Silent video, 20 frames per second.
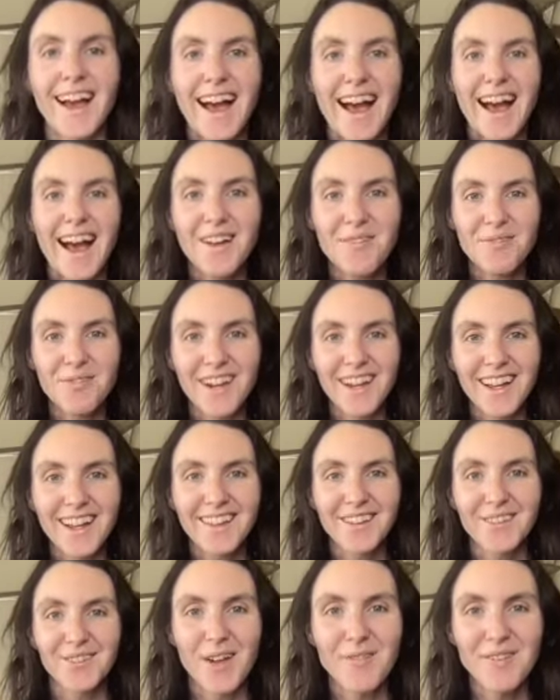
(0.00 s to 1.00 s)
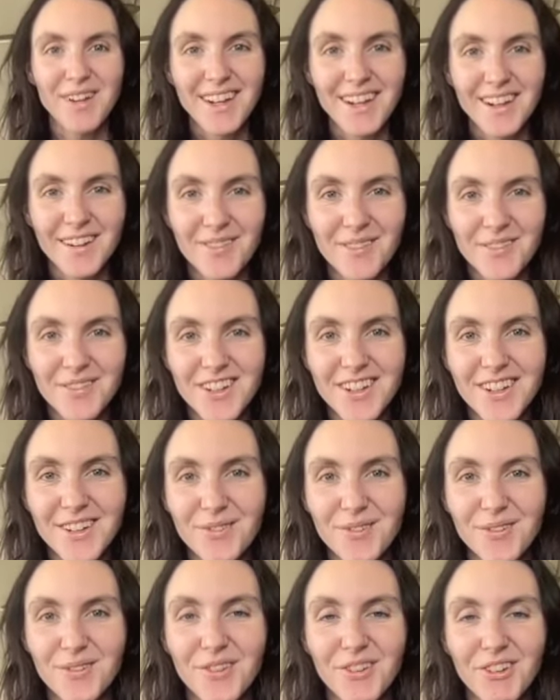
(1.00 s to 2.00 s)
Hi friends, Robin here from Cheese
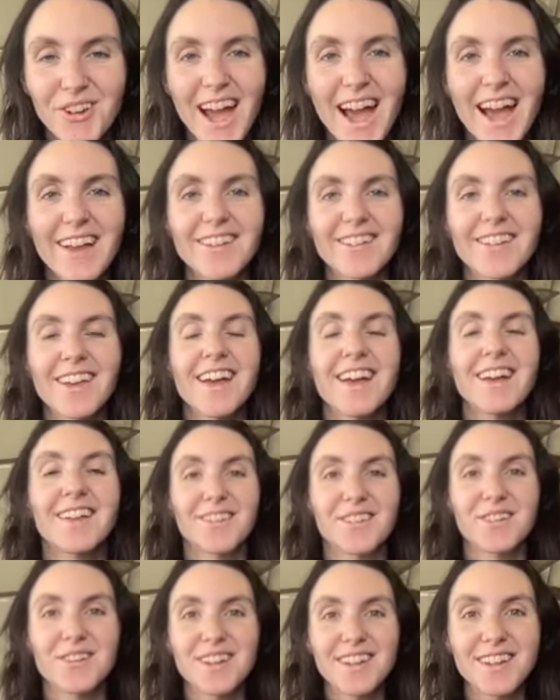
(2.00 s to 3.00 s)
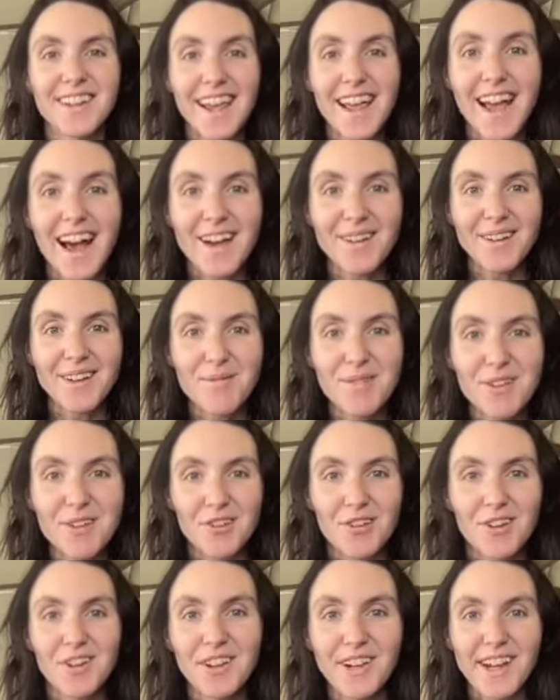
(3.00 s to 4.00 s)
from Scratch. So today I'm going to be
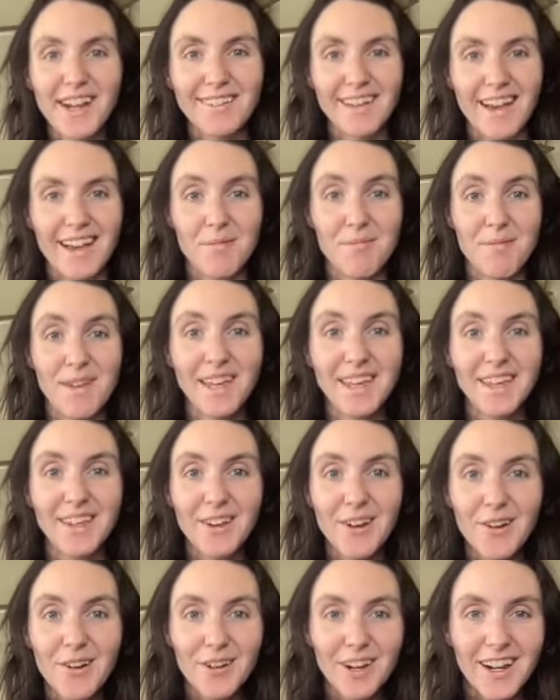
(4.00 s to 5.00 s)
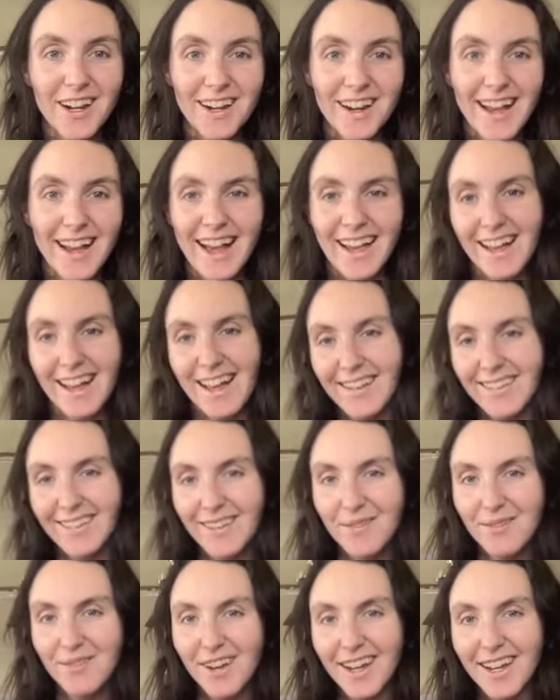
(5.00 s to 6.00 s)
showing you guys how to make yogurt. I got
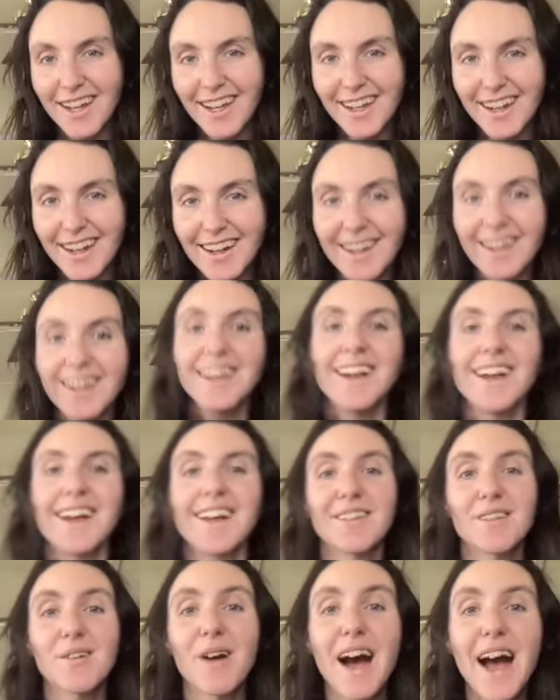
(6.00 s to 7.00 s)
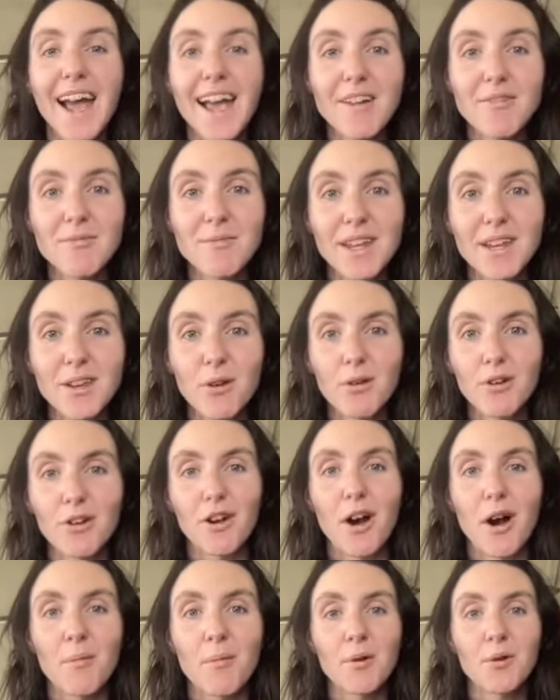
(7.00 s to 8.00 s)
some right here. So I have made yogurt
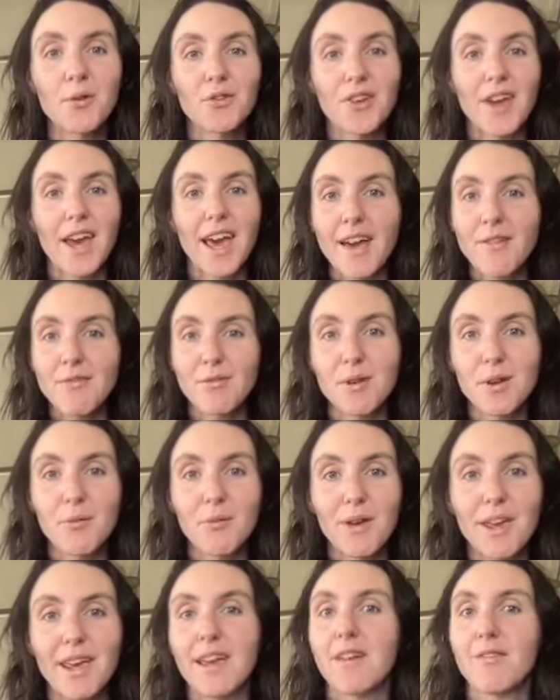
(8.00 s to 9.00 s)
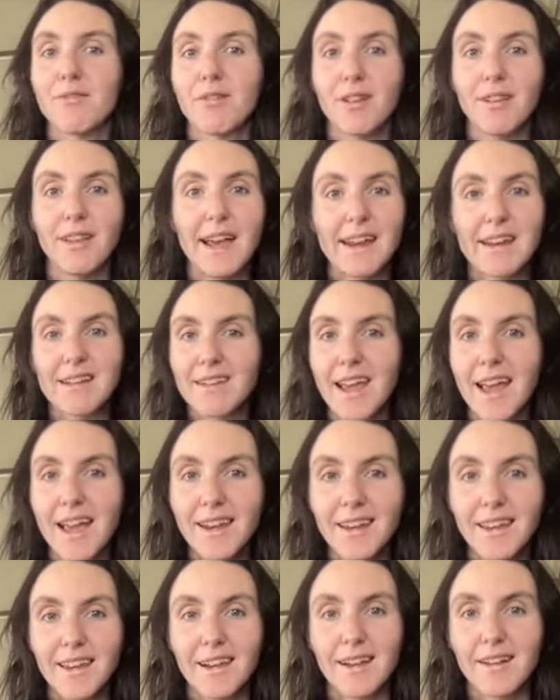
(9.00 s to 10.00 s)
almost every week for like 10
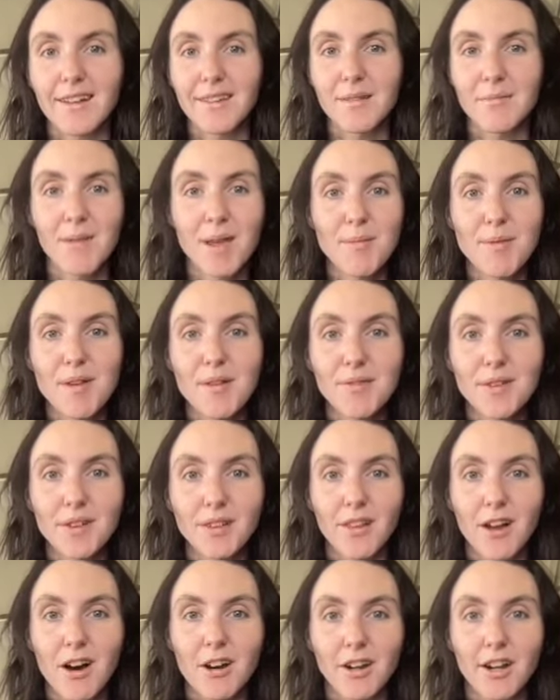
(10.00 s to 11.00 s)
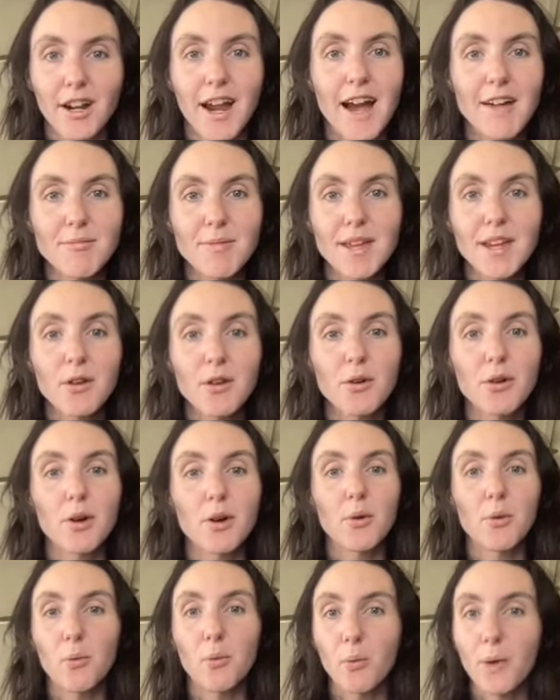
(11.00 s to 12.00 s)
years, maybe even longer. I've made yogurt
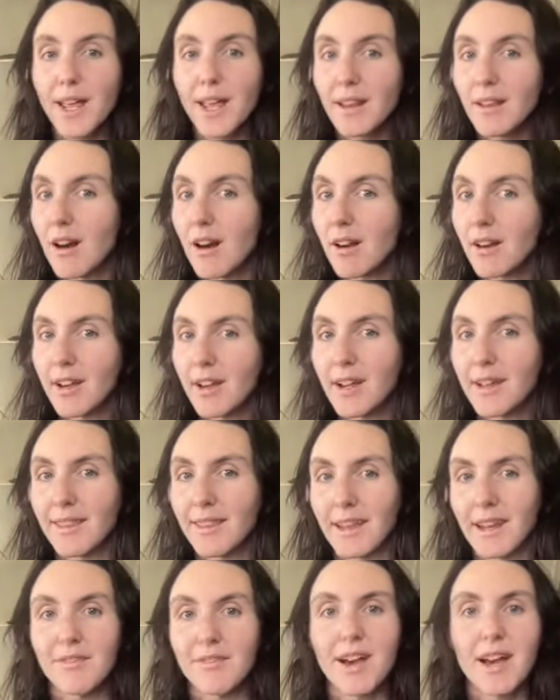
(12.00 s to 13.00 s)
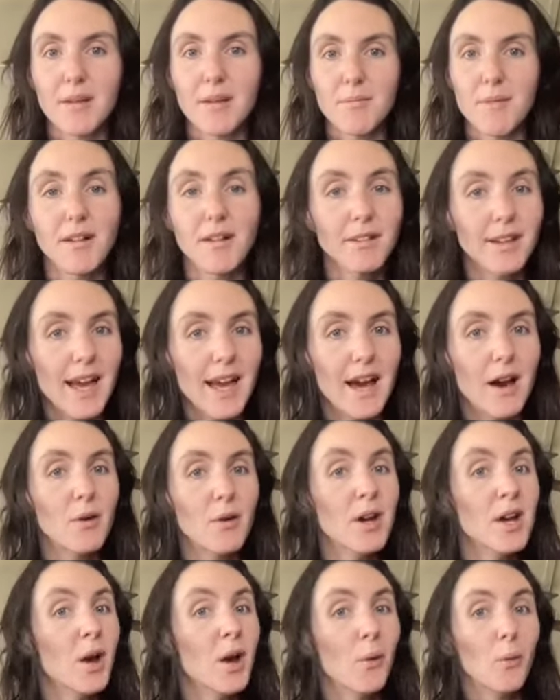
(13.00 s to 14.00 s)
way longer than I've had a milk cow,
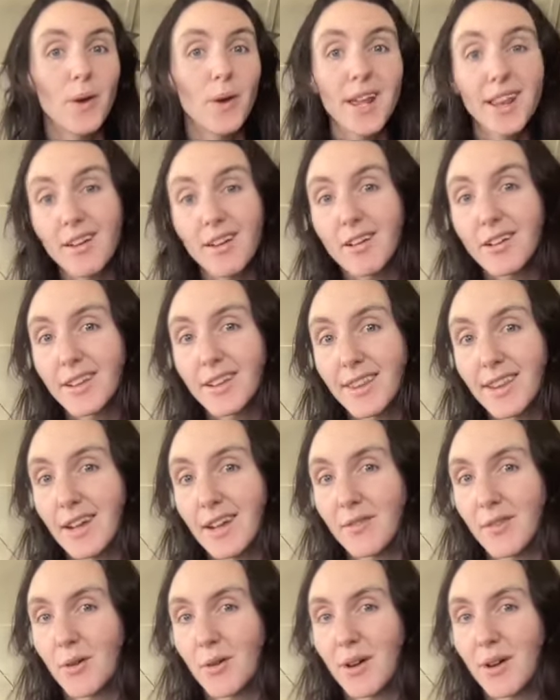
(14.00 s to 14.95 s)
way longer than I've